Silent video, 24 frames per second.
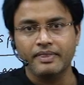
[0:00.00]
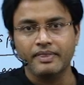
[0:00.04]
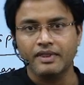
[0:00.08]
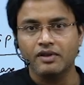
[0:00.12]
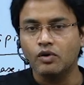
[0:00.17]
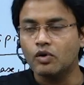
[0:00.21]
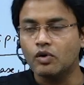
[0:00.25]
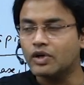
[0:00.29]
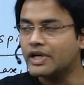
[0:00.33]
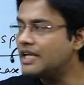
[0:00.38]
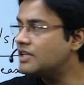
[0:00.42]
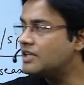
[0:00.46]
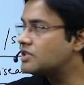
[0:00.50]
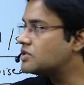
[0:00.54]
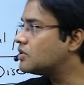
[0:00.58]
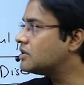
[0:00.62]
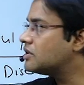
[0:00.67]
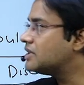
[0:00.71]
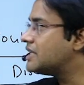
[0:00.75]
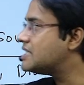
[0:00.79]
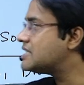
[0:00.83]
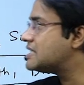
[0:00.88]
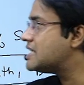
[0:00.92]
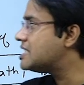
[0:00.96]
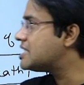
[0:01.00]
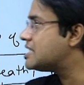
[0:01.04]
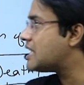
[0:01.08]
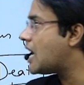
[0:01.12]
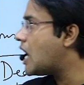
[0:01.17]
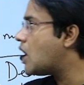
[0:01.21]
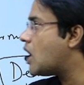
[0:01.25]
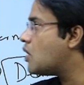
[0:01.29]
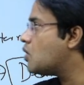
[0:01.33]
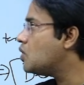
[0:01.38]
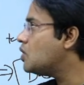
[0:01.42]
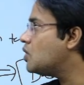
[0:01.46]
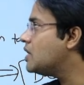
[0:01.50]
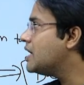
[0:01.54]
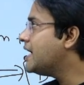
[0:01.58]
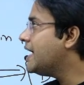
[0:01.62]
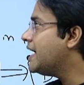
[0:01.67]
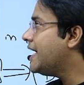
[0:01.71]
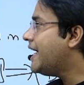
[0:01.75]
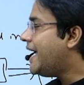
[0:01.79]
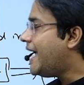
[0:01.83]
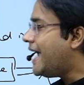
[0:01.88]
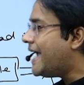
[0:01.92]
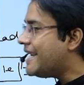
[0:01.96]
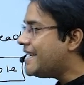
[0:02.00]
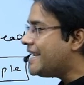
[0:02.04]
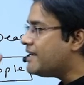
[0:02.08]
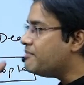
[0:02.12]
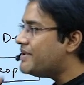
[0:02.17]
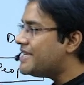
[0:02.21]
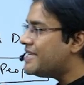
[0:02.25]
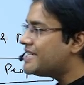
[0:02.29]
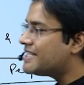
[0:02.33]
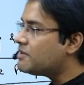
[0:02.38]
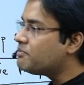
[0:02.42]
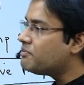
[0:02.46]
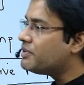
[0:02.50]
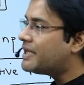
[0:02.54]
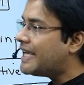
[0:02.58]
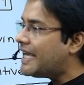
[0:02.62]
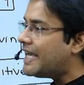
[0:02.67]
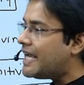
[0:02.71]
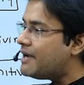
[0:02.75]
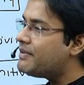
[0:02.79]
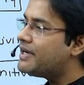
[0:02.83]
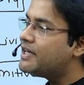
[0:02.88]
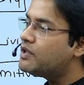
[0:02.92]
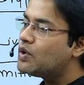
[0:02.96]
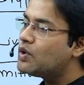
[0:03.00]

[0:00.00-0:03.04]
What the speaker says: Okay, so this is how animism came into